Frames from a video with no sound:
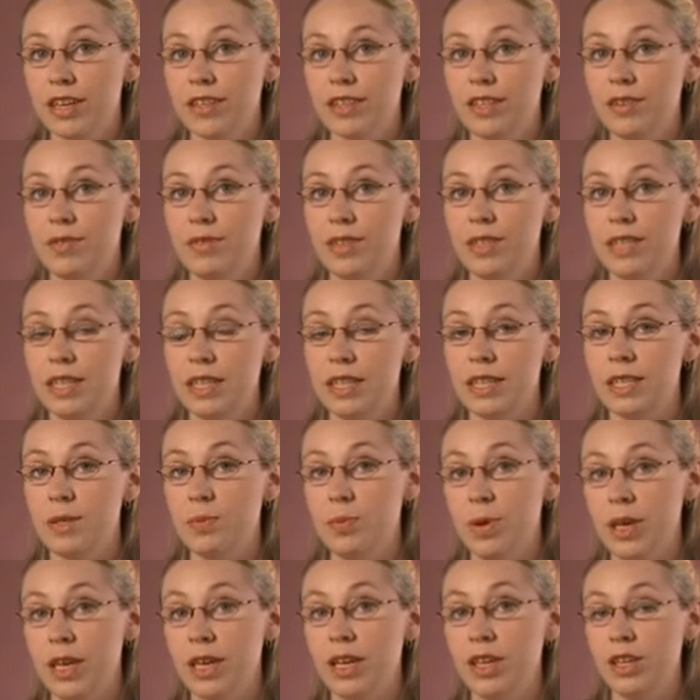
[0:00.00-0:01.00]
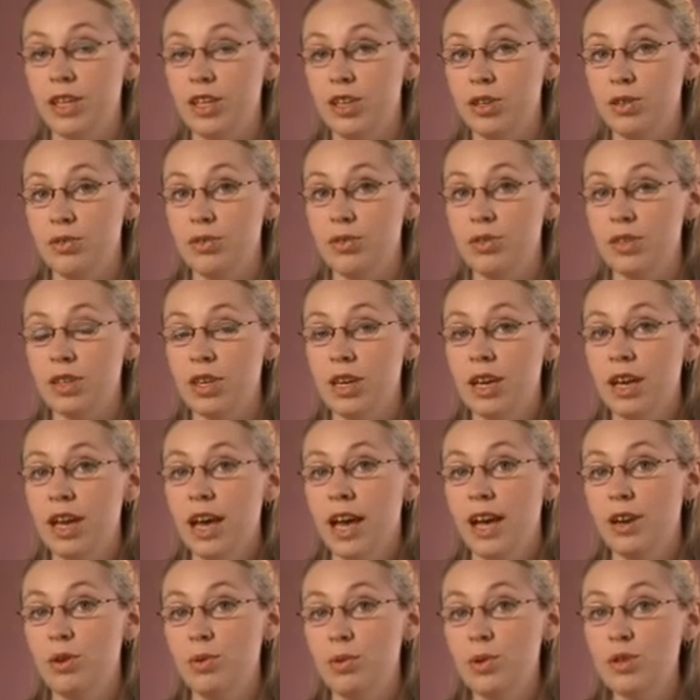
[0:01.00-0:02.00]
activity is being used,
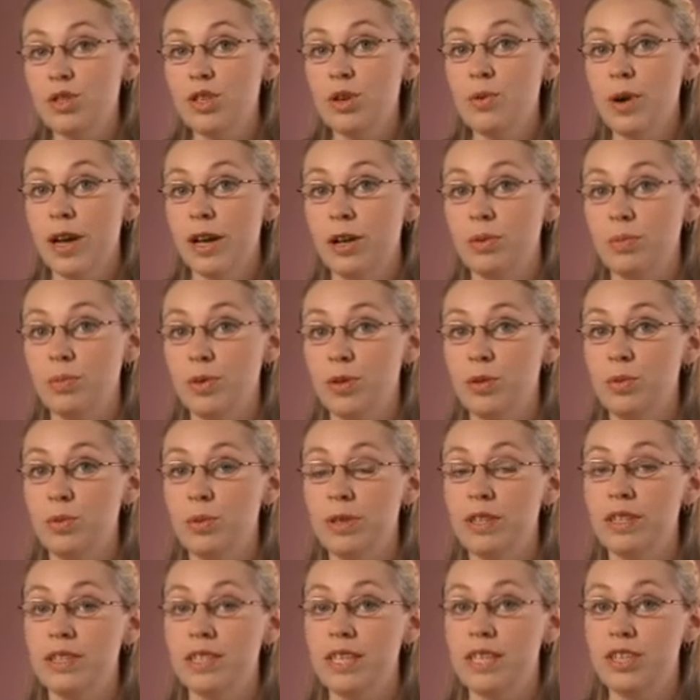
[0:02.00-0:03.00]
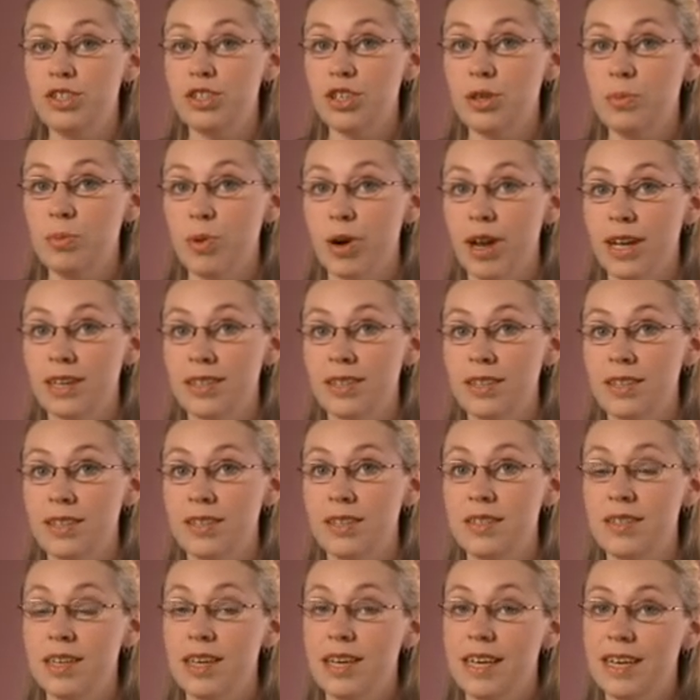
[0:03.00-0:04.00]
and also help you with teaching
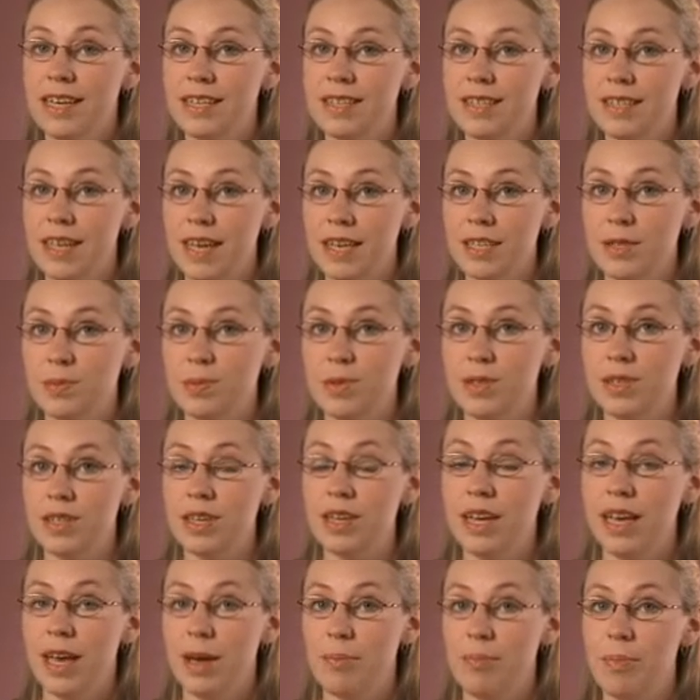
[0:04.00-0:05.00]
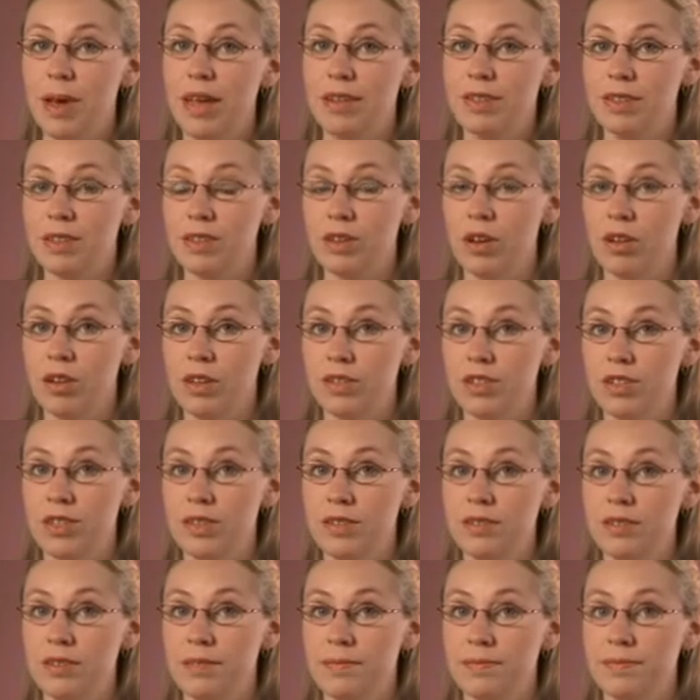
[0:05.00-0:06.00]
practices, assessment and
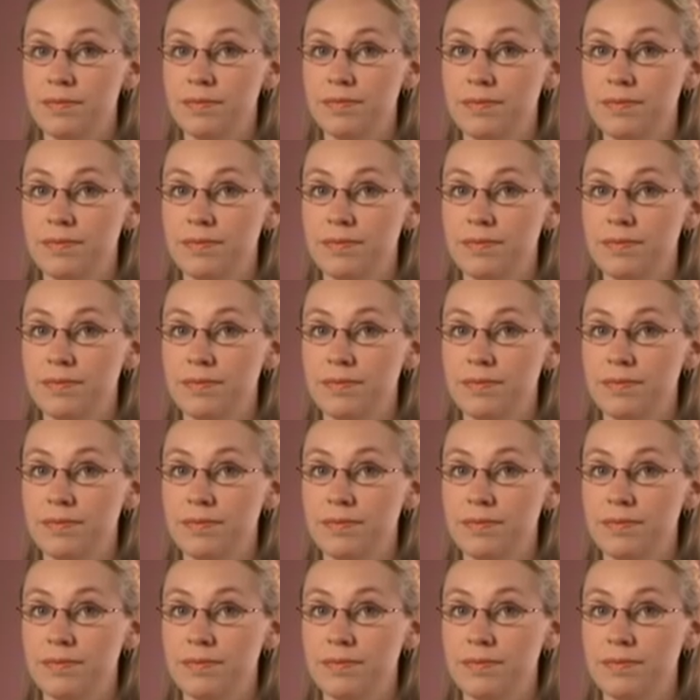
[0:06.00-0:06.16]
methodologies.